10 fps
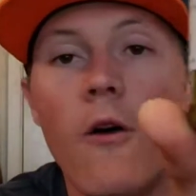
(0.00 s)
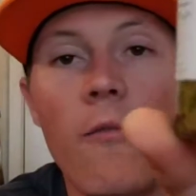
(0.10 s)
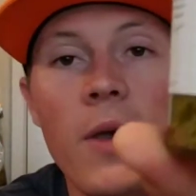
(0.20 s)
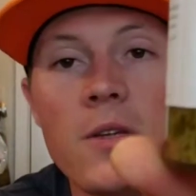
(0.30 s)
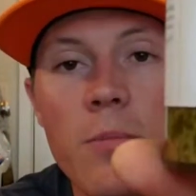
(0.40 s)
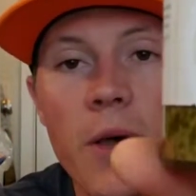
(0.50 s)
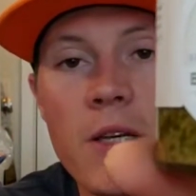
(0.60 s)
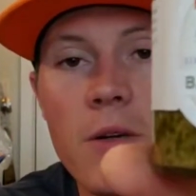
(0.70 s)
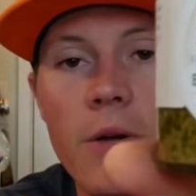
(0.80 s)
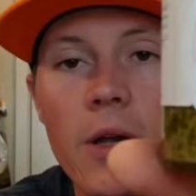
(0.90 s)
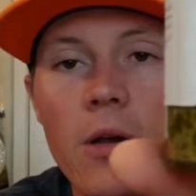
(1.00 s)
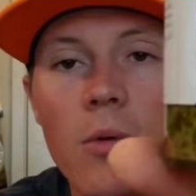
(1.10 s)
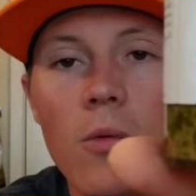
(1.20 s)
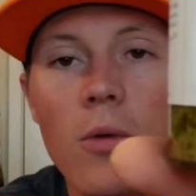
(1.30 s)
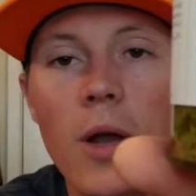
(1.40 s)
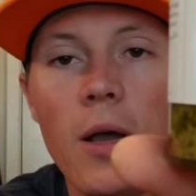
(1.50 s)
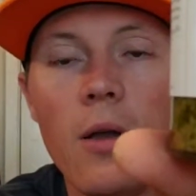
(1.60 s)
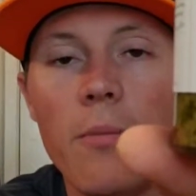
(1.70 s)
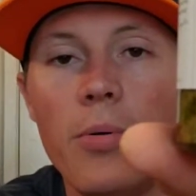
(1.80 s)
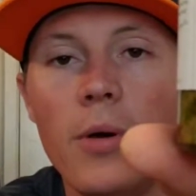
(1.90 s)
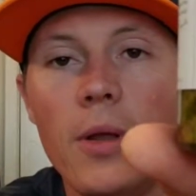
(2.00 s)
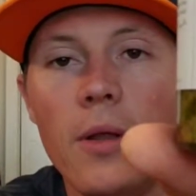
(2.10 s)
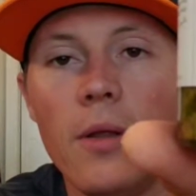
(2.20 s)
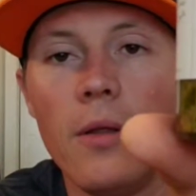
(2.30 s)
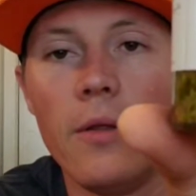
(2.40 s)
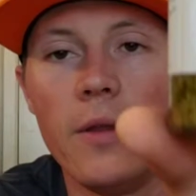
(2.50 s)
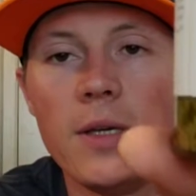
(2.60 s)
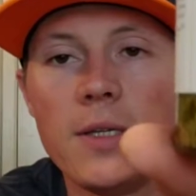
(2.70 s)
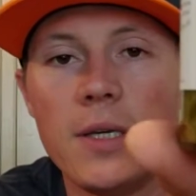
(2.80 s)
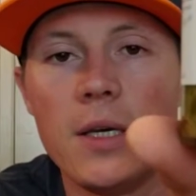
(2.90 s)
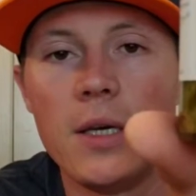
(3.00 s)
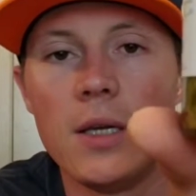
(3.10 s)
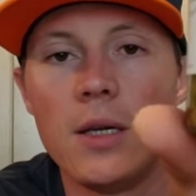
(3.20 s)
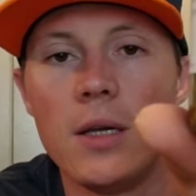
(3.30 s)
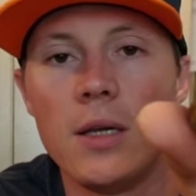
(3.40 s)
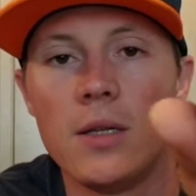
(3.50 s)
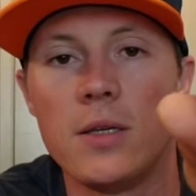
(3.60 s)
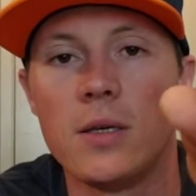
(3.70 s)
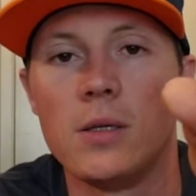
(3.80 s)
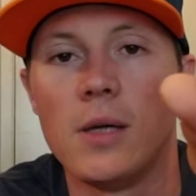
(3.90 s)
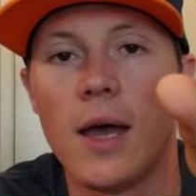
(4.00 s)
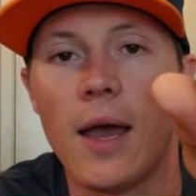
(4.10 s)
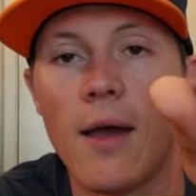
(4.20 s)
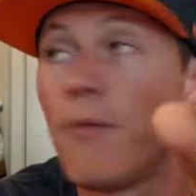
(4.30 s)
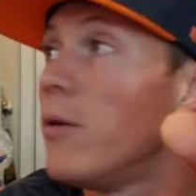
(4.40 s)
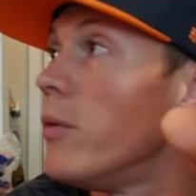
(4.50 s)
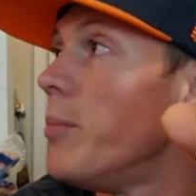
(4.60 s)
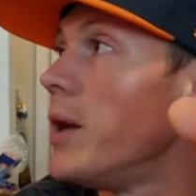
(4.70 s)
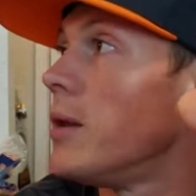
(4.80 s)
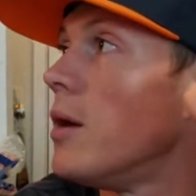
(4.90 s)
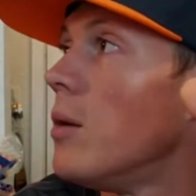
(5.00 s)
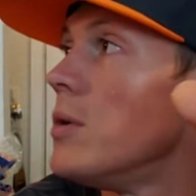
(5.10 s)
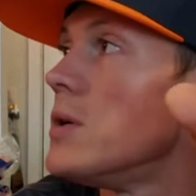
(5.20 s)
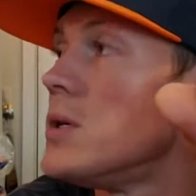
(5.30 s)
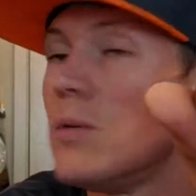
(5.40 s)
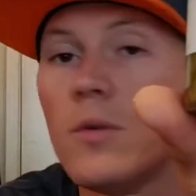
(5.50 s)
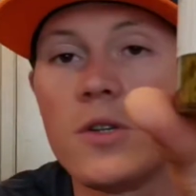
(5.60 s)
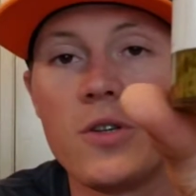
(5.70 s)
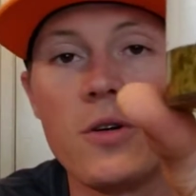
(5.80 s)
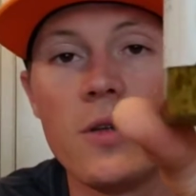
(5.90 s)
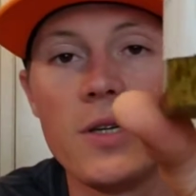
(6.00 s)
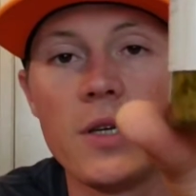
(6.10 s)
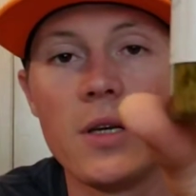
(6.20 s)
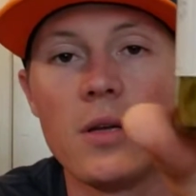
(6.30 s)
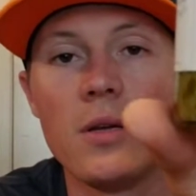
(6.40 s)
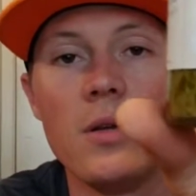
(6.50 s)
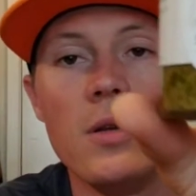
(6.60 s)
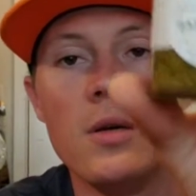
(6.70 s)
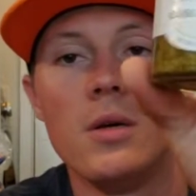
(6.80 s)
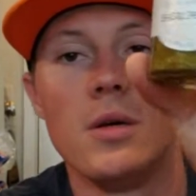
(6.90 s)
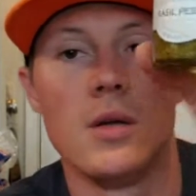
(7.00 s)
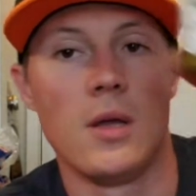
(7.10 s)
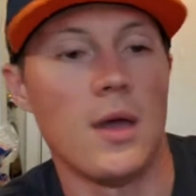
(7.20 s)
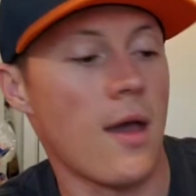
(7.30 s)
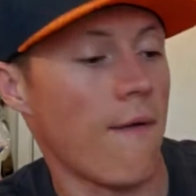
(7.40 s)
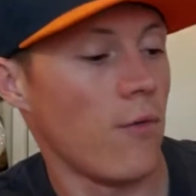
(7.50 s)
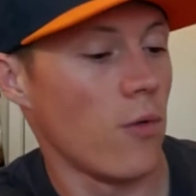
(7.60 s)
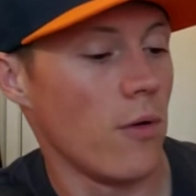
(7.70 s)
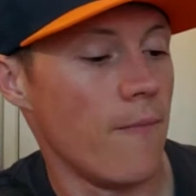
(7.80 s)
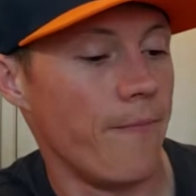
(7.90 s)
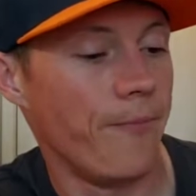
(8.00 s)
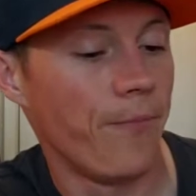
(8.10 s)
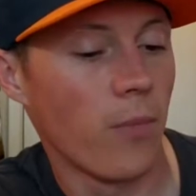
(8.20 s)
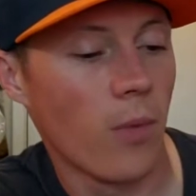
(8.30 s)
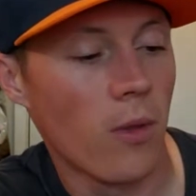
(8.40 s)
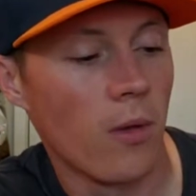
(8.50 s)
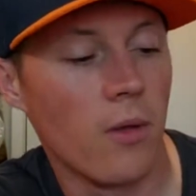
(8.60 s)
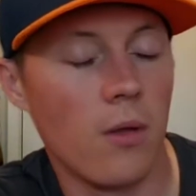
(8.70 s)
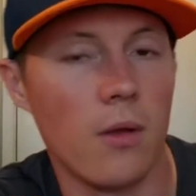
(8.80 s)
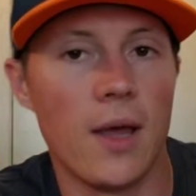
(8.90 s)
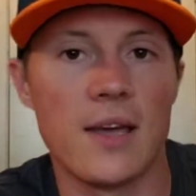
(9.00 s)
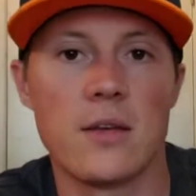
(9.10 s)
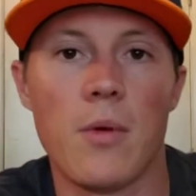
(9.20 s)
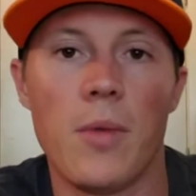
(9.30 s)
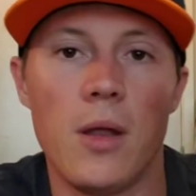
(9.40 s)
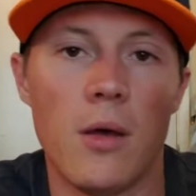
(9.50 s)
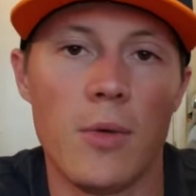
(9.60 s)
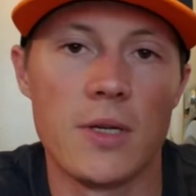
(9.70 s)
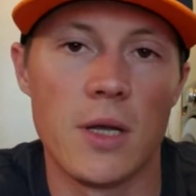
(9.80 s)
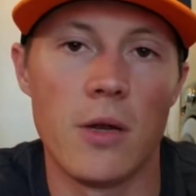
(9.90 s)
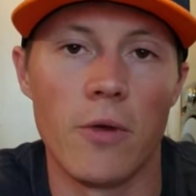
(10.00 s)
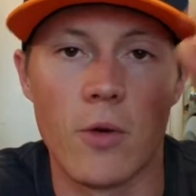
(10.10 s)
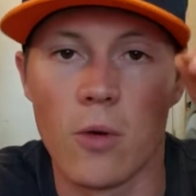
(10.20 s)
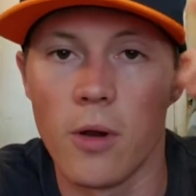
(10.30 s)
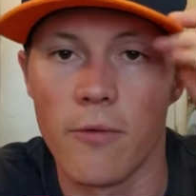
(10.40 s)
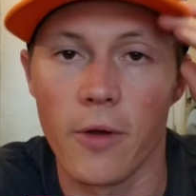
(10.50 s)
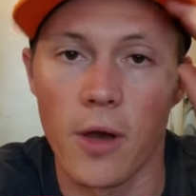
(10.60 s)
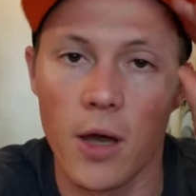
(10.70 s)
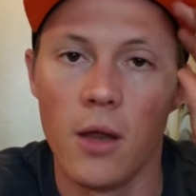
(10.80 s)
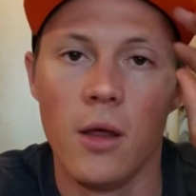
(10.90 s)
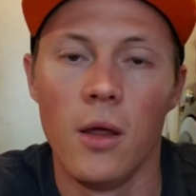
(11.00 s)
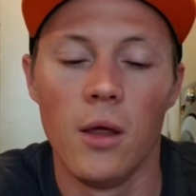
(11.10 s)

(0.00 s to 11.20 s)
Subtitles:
of basil pesto here, but we're not going to put this in until after we make the hummus. We'll stir this in afterward. The last time I made hummus, I didn't record it, I forgot.